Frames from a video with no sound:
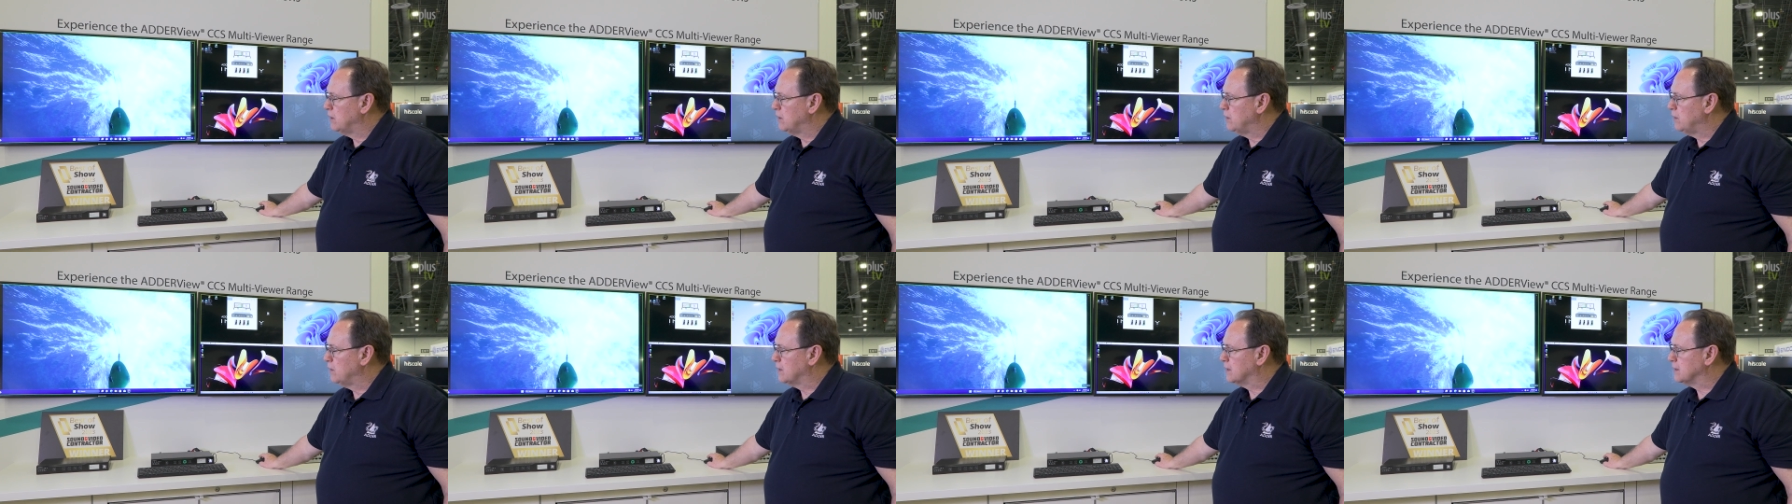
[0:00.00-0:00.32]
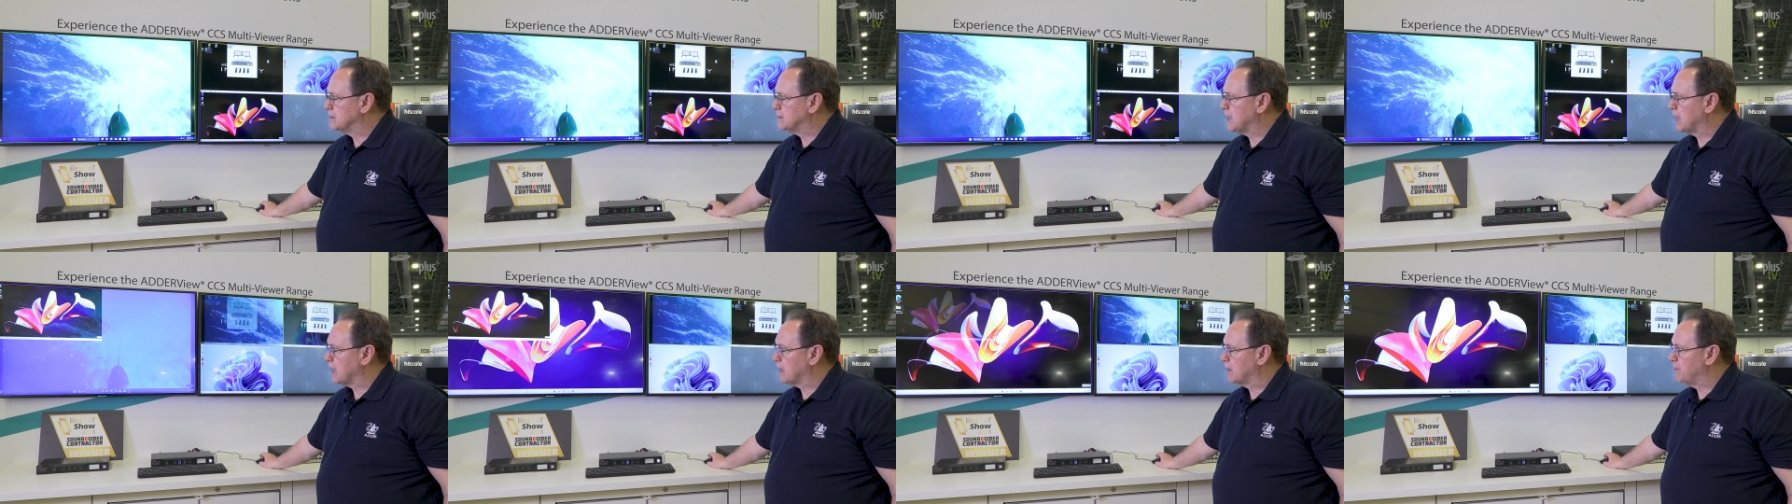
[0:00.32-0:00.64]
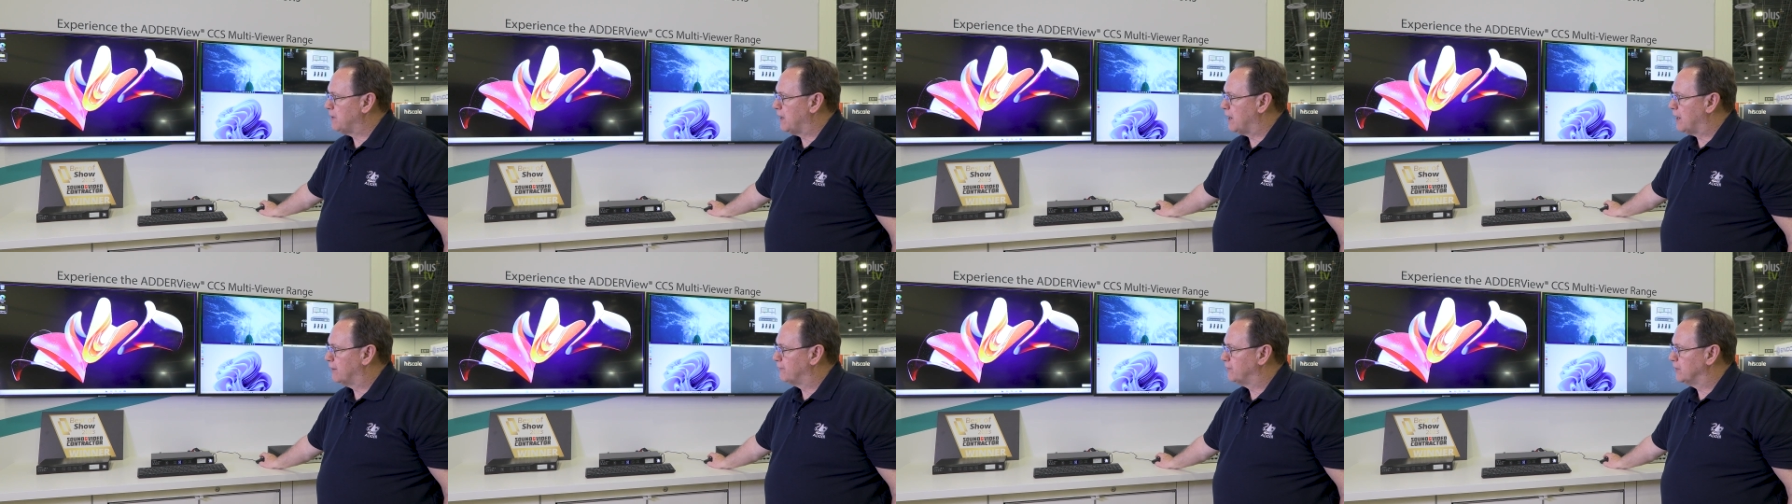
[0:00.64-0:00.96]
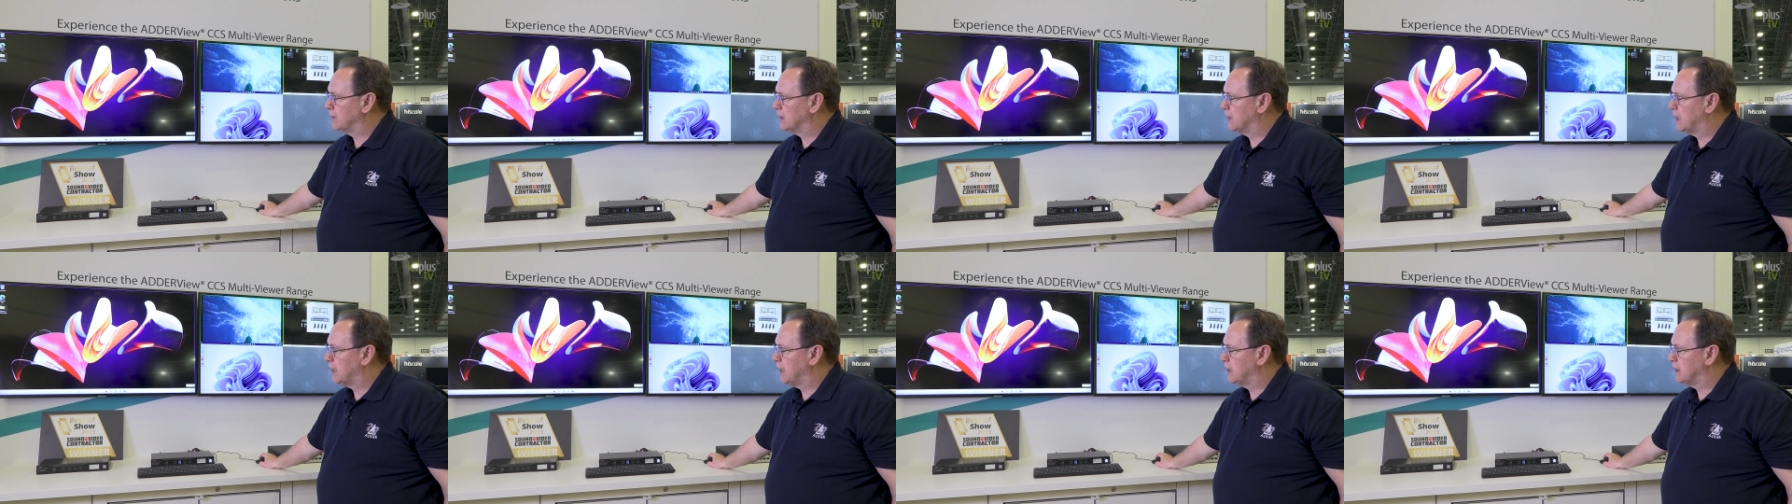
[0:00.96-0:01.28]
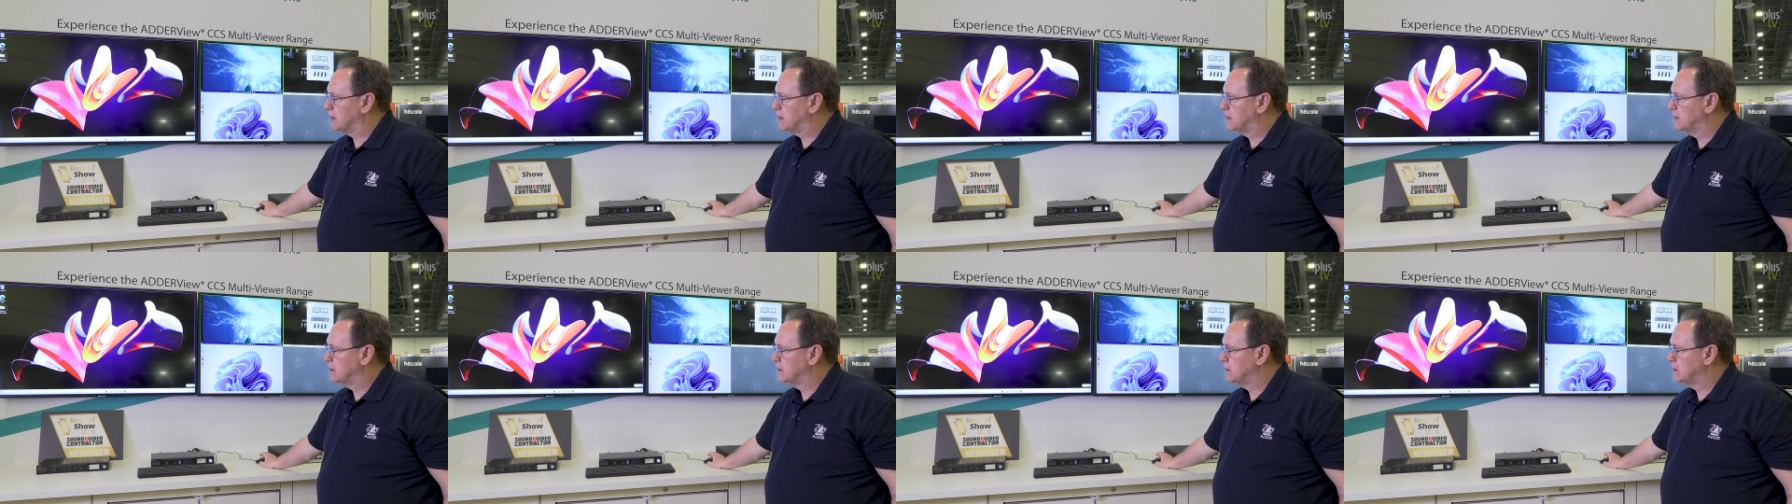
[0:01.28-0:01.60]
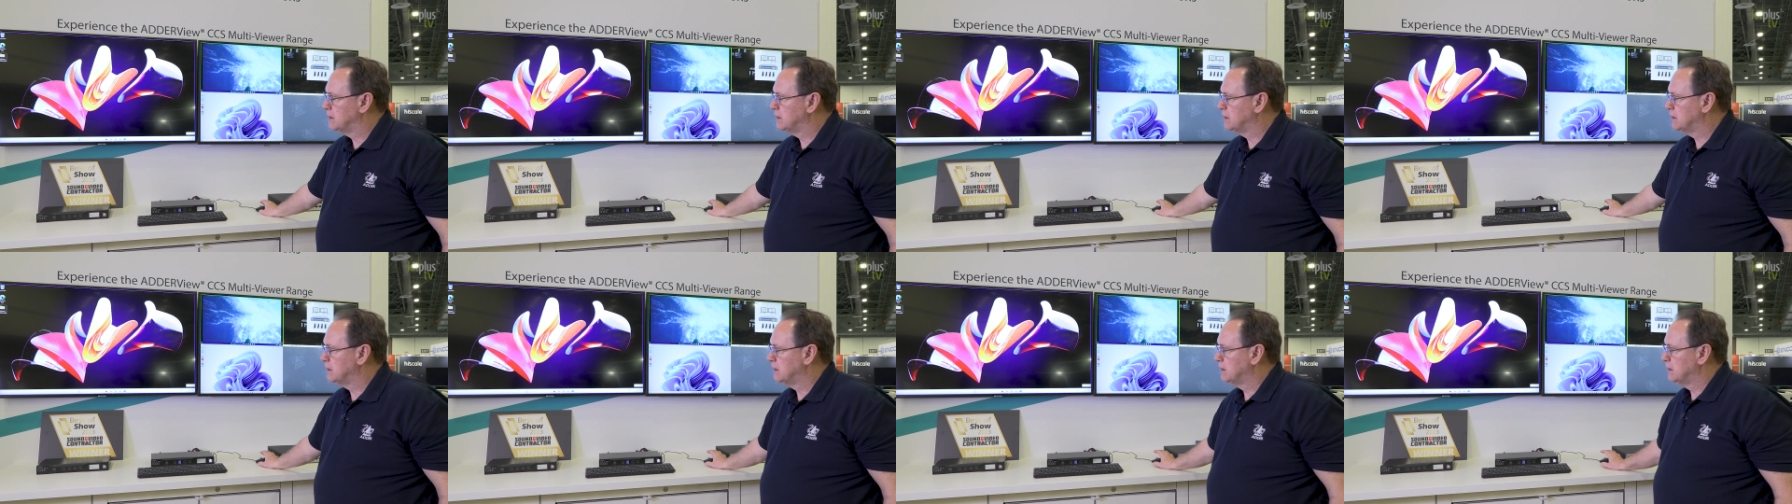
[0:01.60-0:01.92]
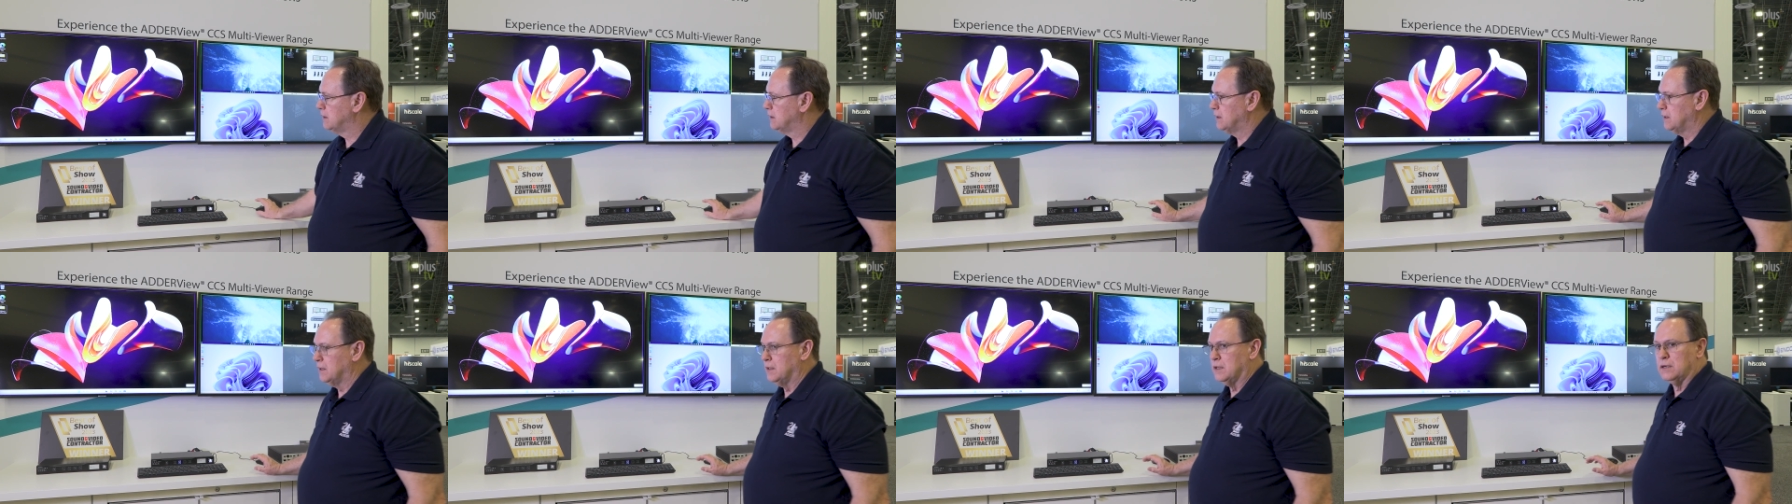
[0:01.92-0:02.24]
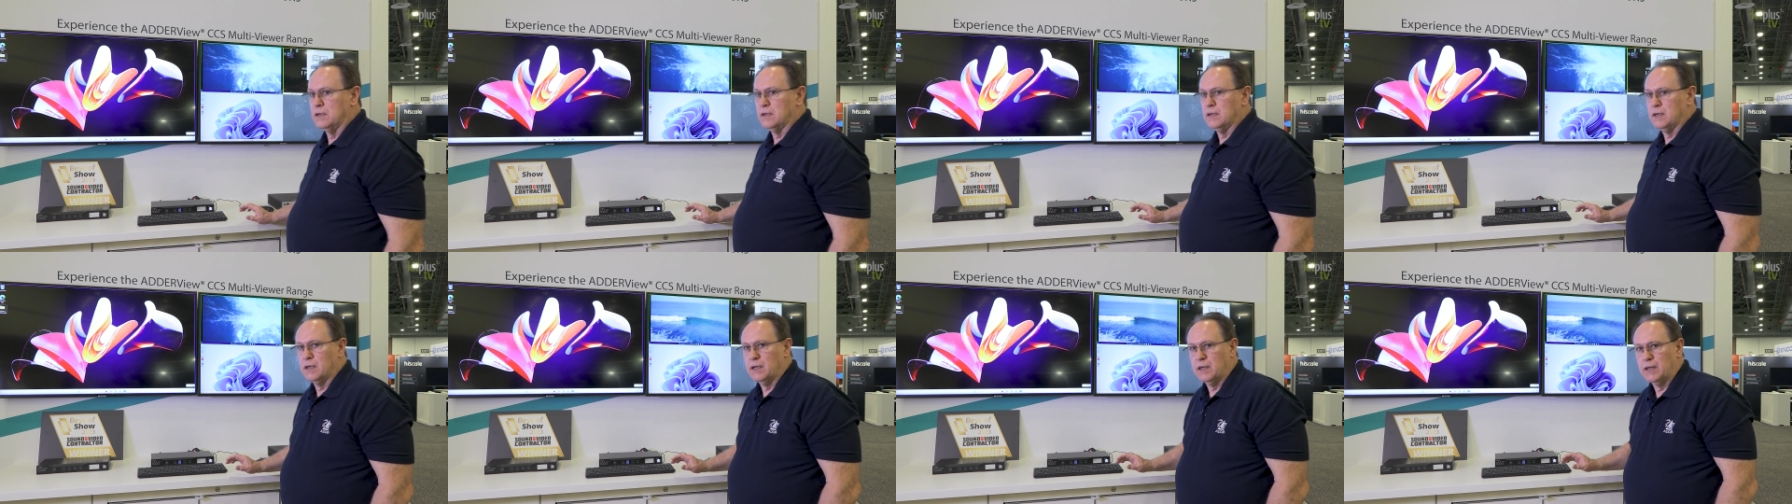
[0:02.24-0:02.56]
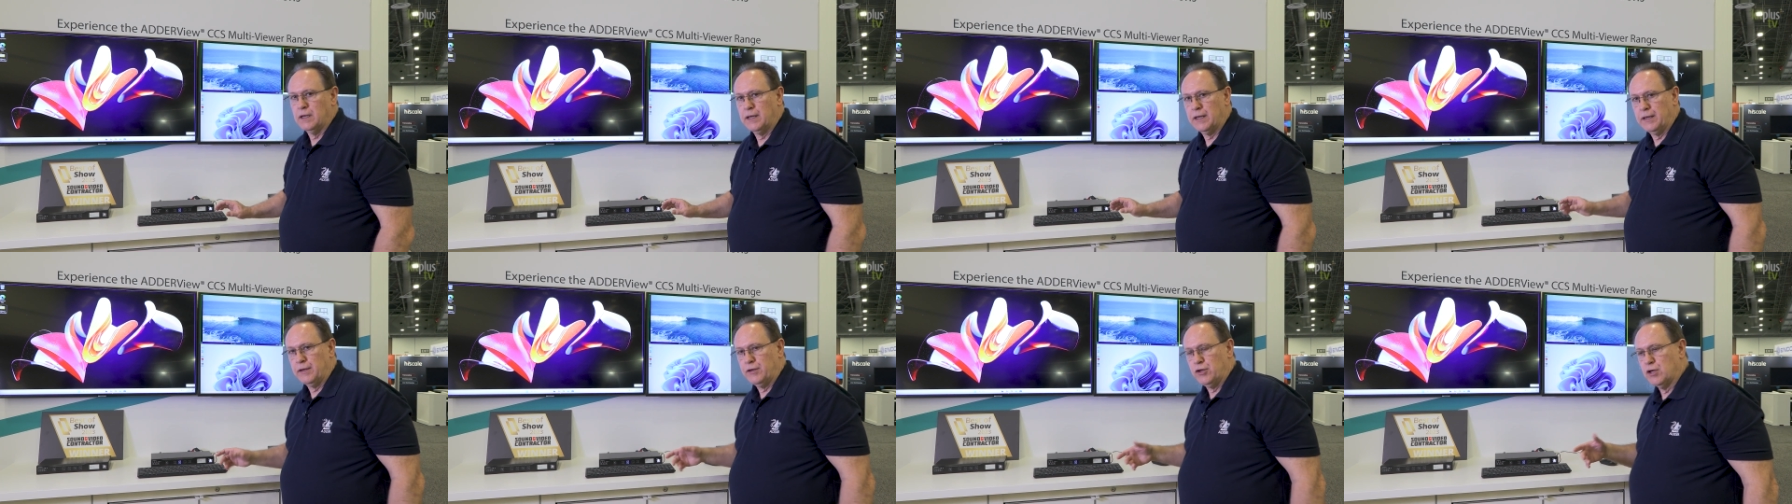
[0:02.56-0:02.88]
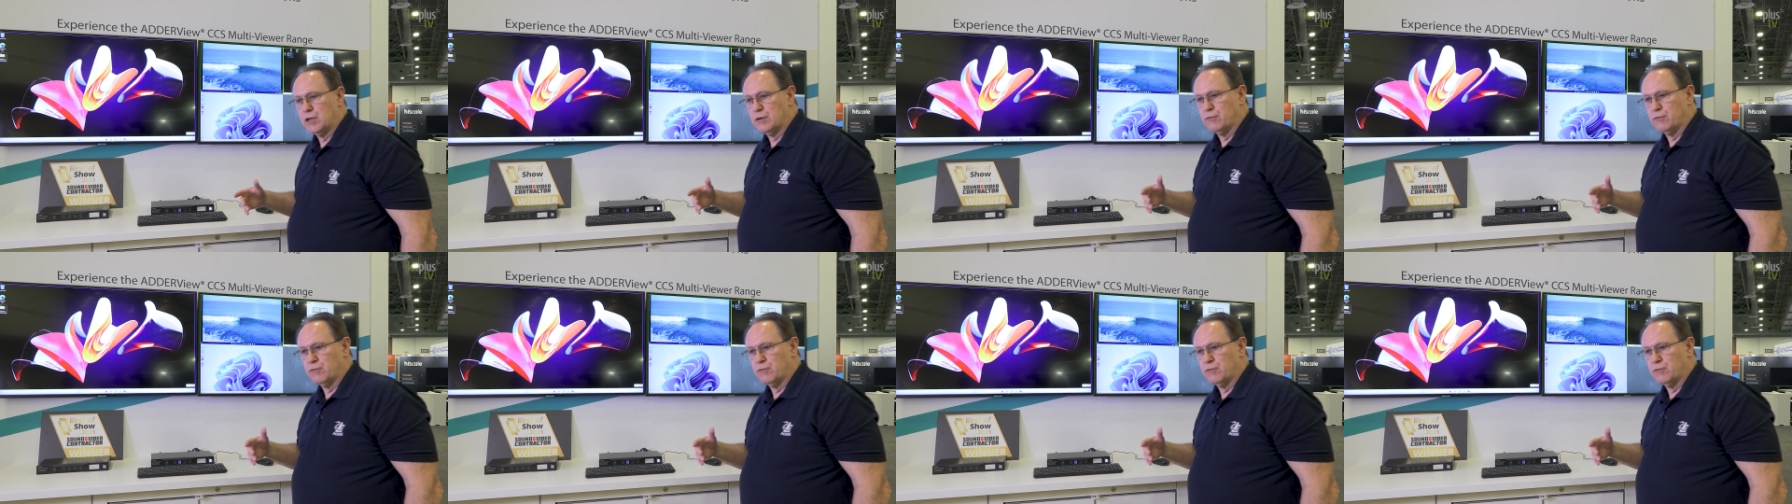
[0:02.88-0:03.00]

You can take them however you like. You